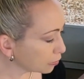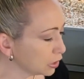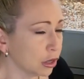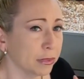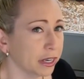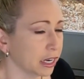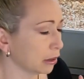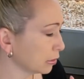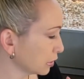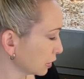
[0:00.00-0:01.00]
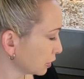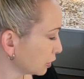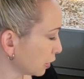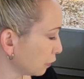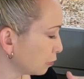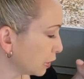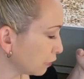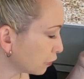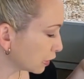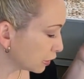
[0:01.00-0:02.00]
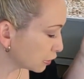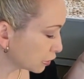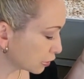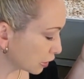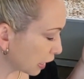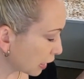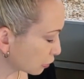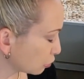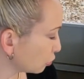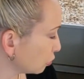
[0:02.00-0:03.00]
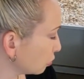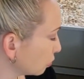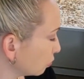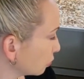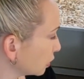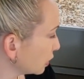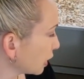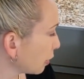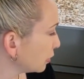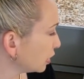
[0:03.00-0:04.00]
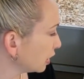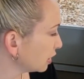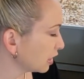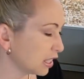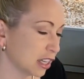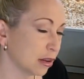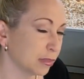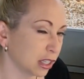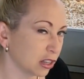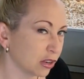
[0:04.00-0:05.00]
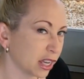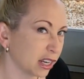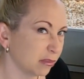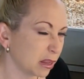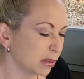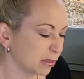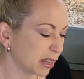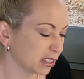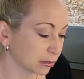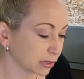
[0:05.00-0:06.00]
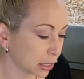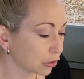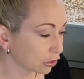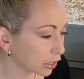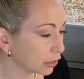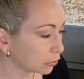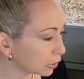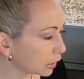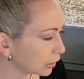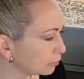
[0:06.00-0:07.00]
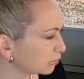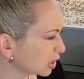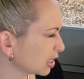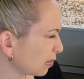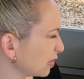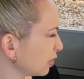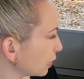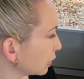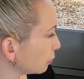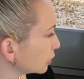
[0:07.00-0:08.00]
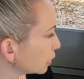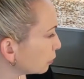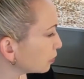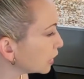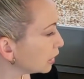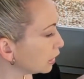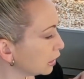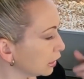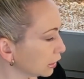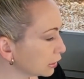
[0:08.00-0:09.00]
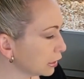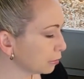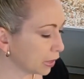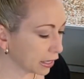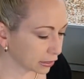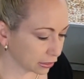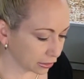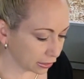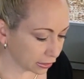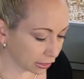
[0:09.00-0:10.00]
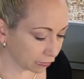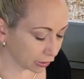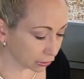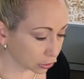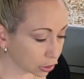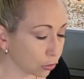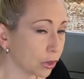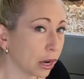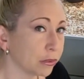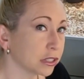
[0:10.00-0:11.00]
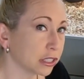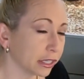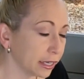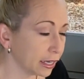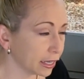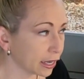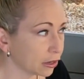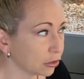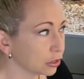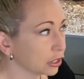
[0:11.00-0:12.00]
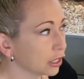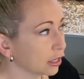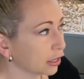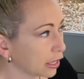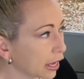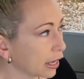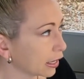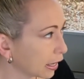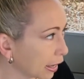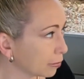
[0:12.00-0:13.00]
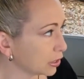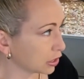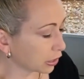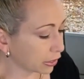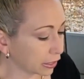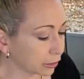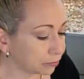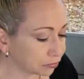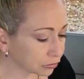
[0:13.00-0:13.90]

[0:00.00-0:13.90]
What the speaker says: you know, my neighbors and stuff. But for these cabbage heads, I think I'm gonna go ahead and maybe make some sauerkraut or something with them. So let's get back to seed saving. So when I was cleaning out that cabbage area,